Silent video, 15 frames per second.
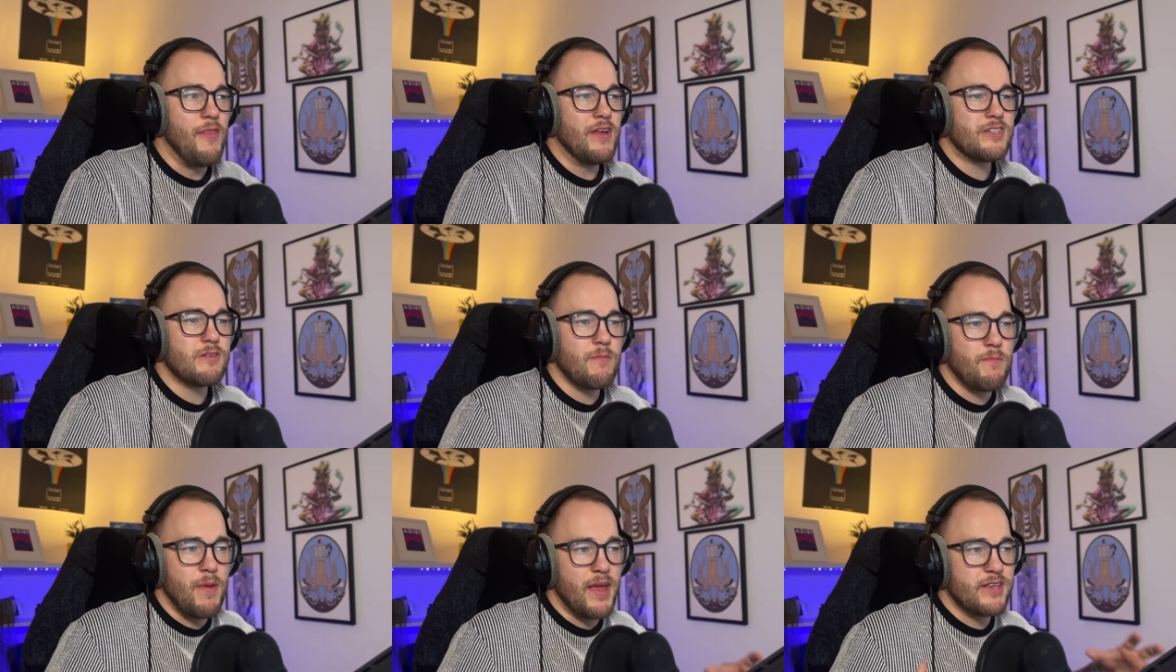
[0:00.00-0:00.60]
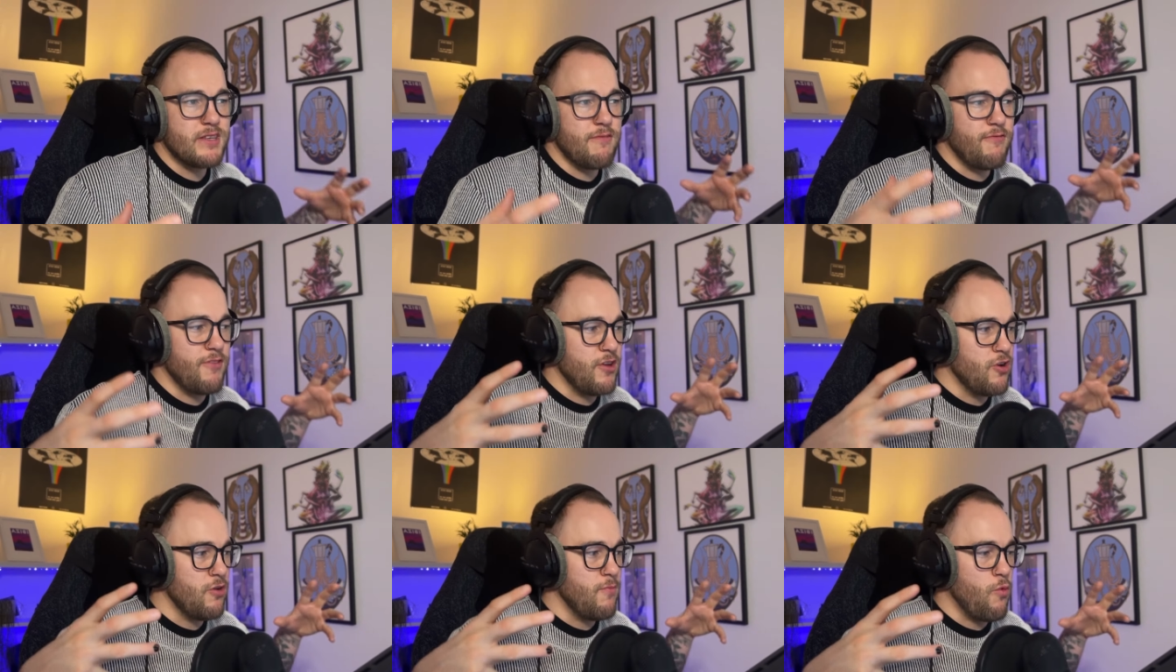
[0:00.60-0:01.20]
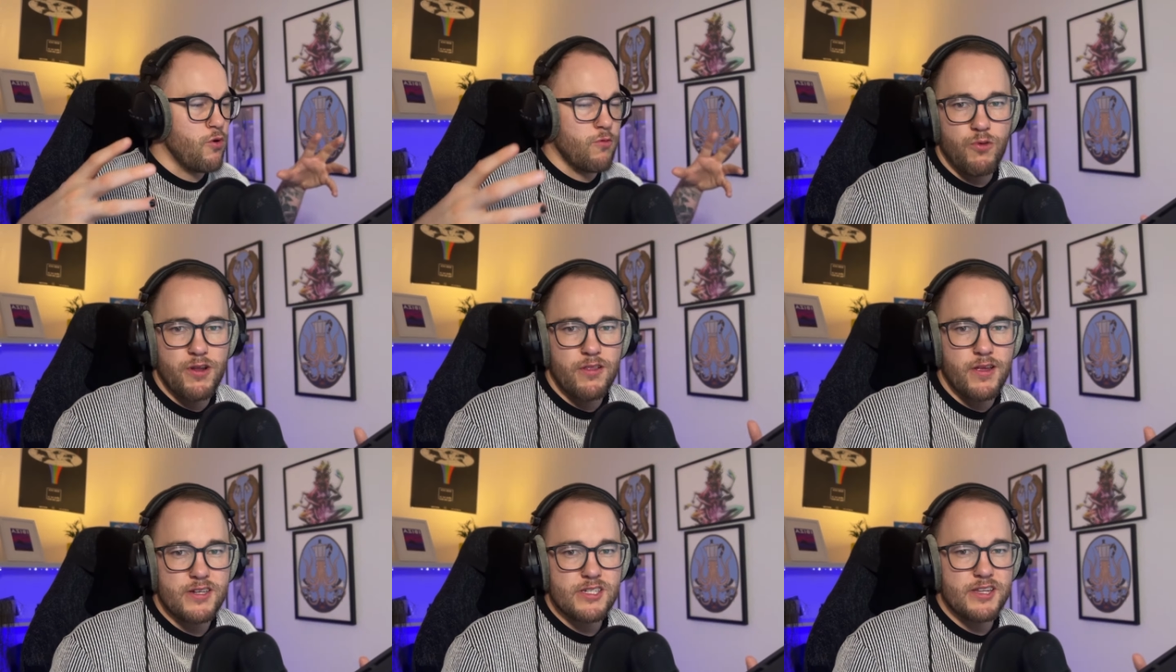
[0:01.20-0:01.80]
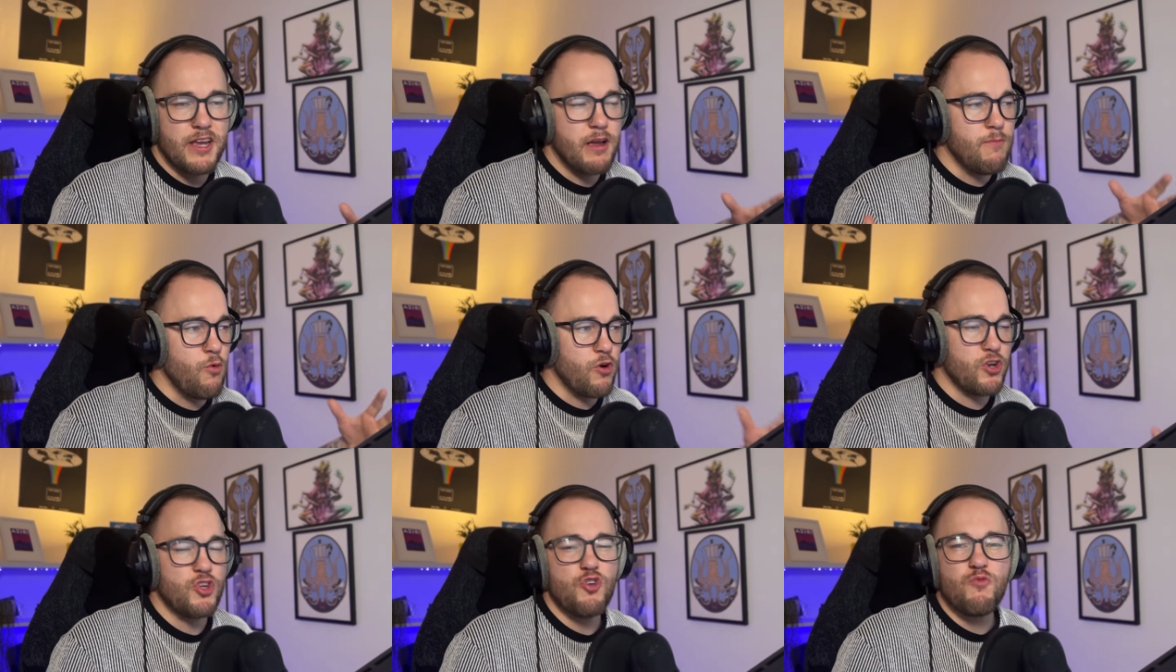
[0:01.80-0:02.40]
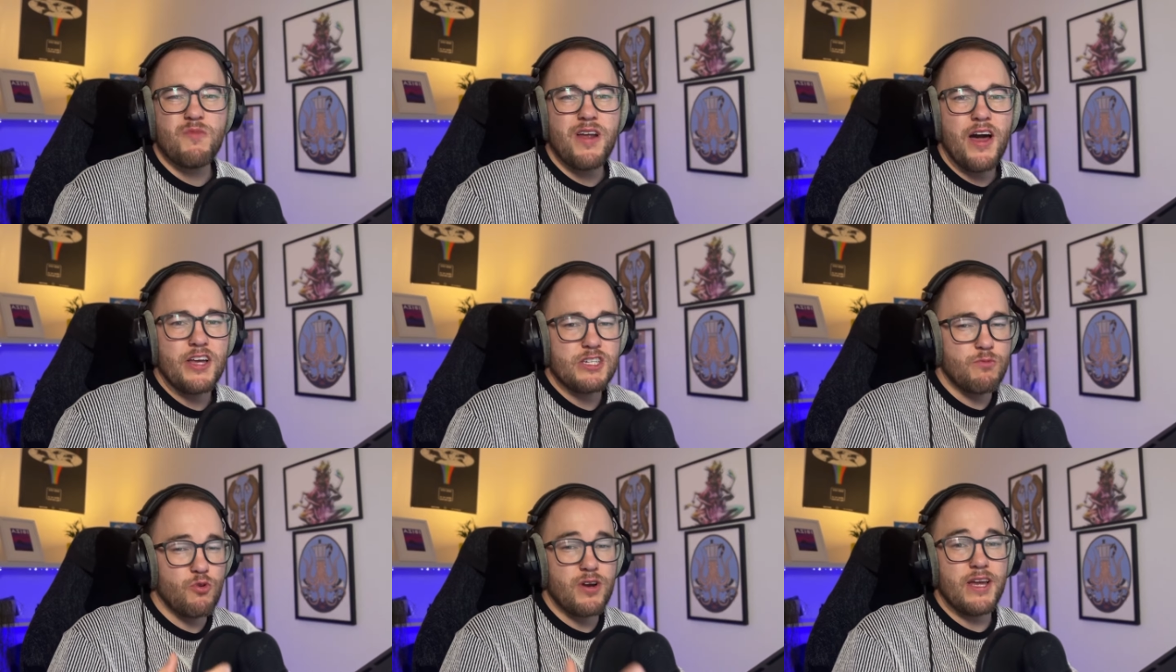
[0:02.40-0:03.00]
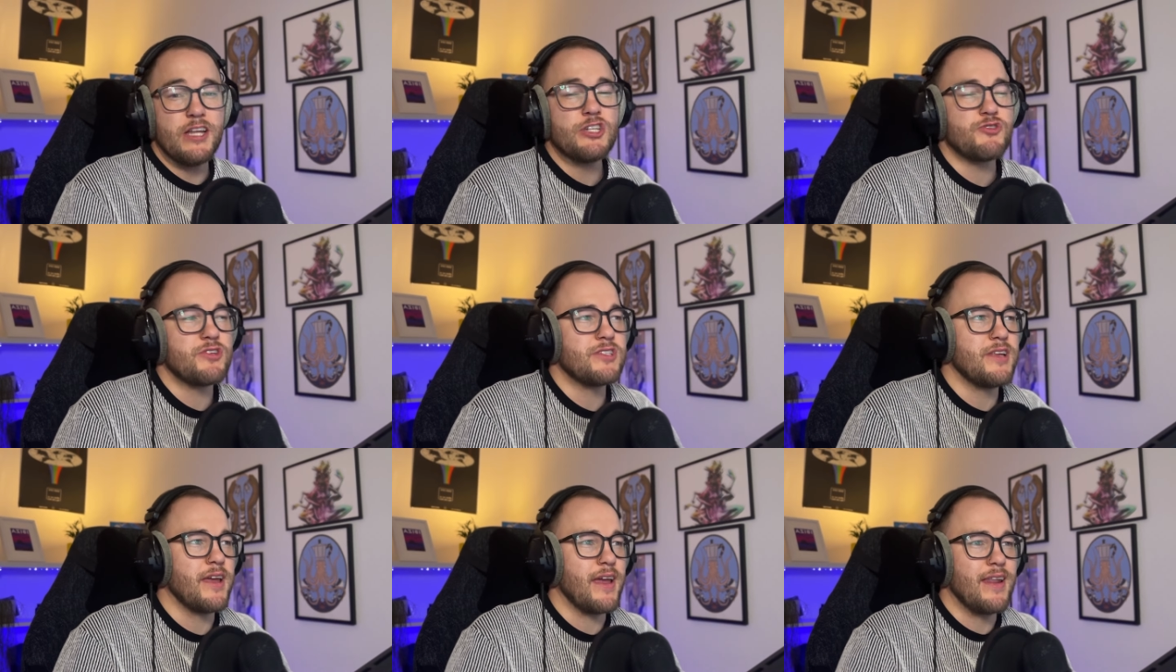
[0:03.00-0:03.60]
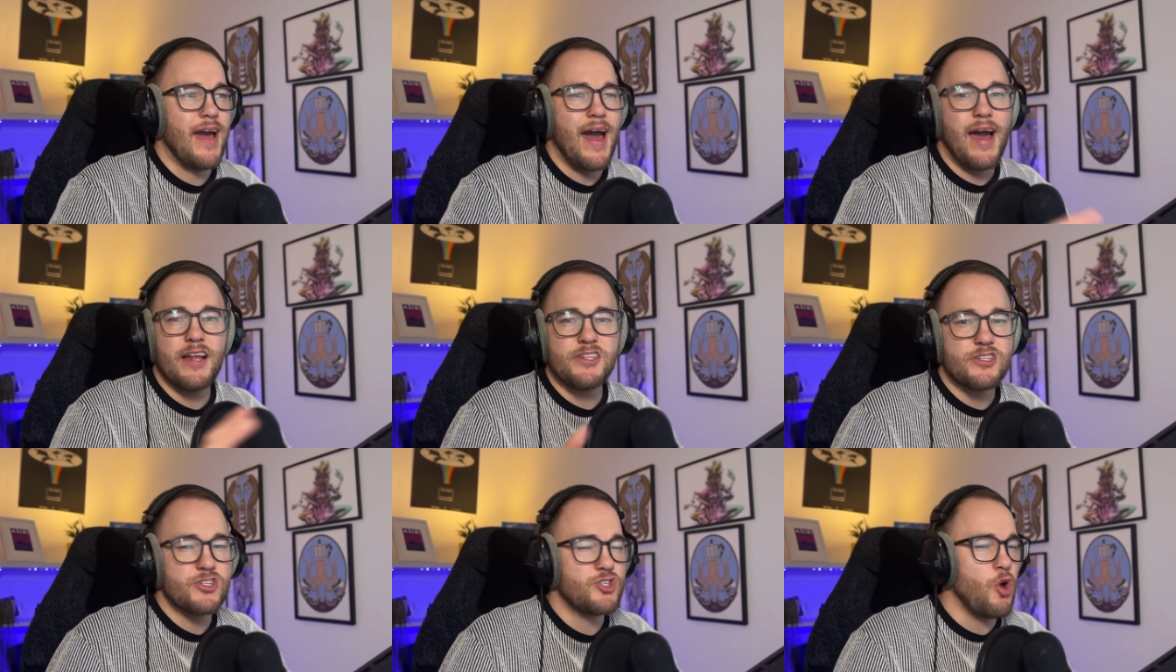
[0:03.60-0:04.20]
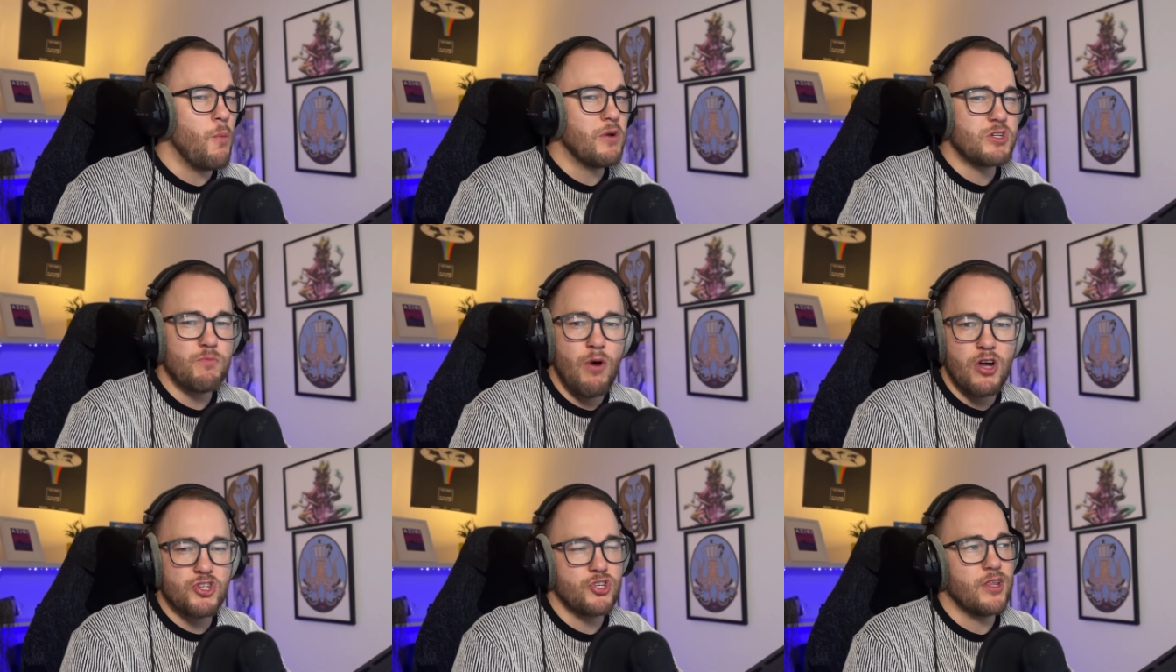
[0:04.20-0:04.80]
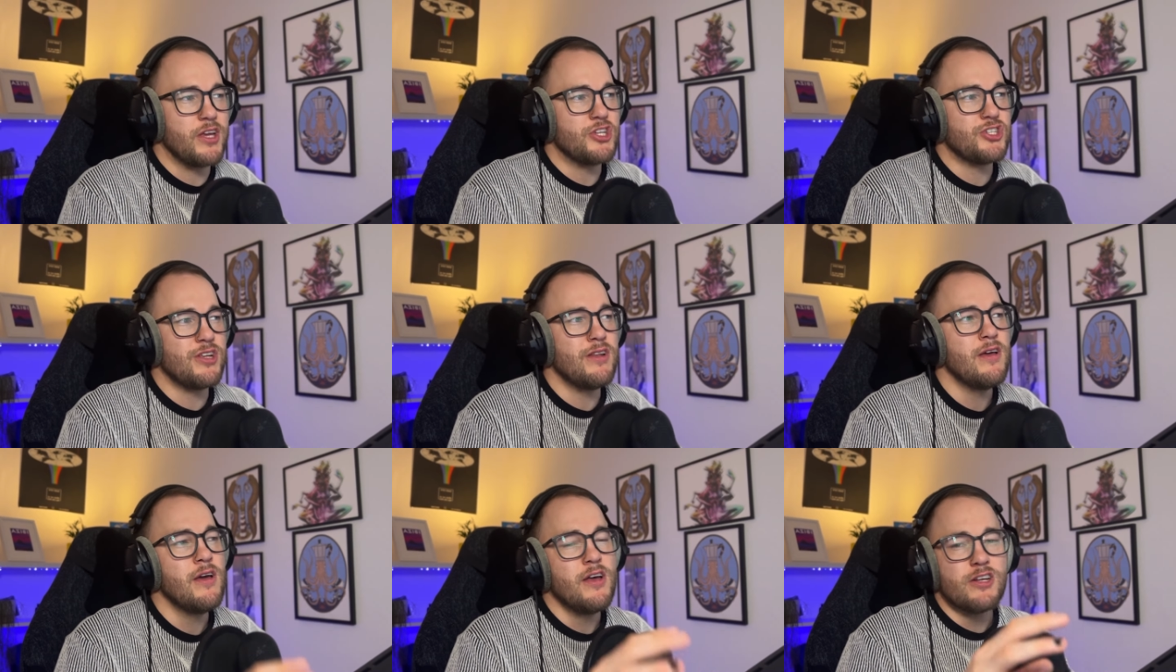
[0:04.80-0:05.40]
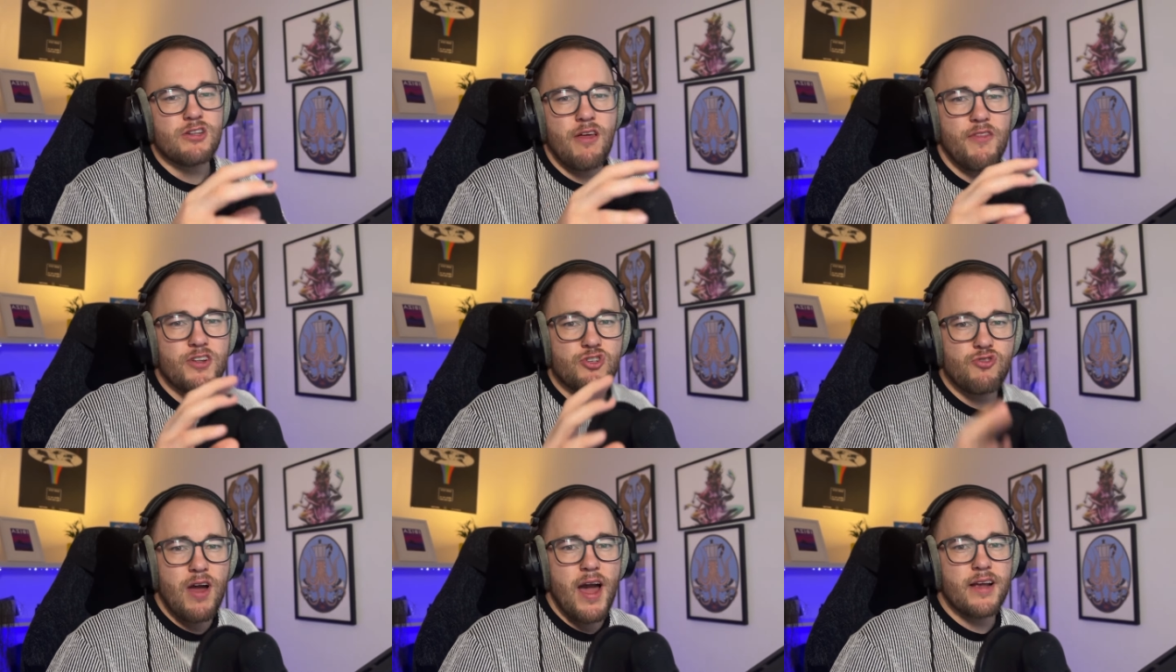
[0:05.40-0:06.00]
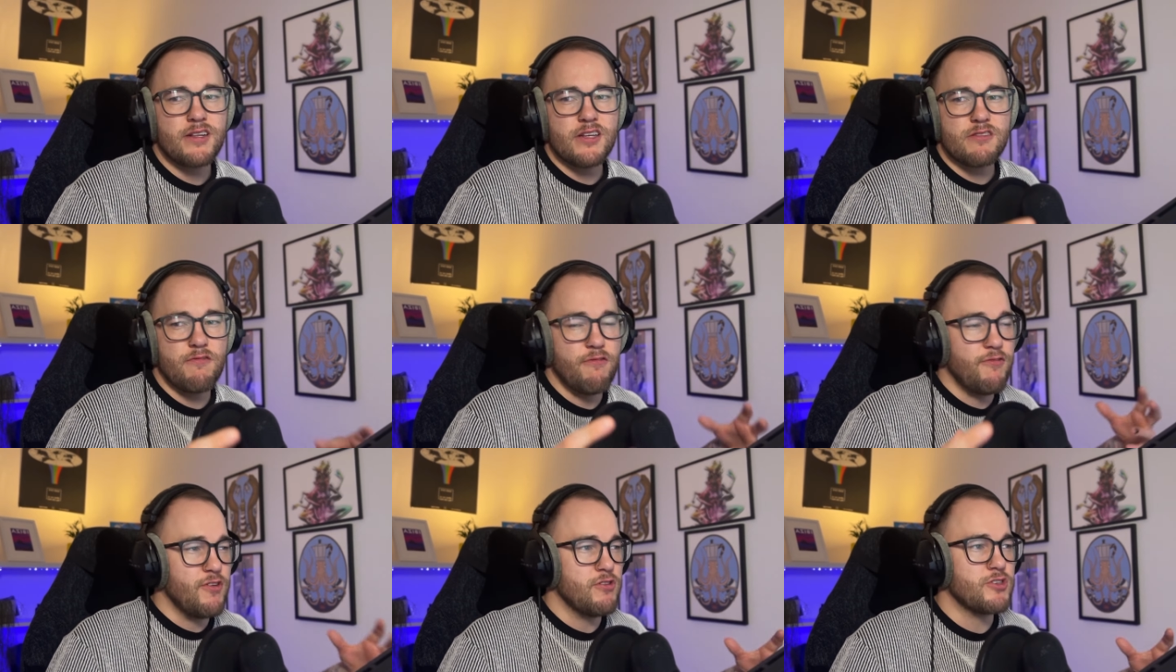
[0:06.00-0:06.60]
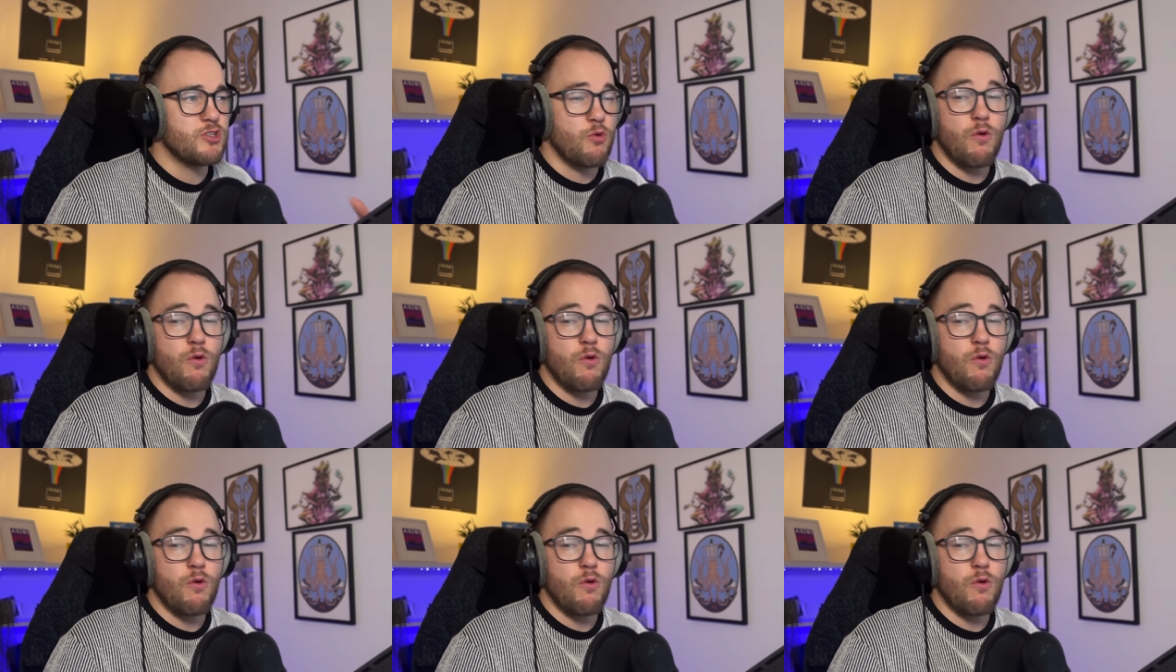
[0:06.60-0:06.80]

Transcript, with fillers: this makes it feel more realistic, more humanized, more interesting, and adds so much modulation so that the track doesn't feel so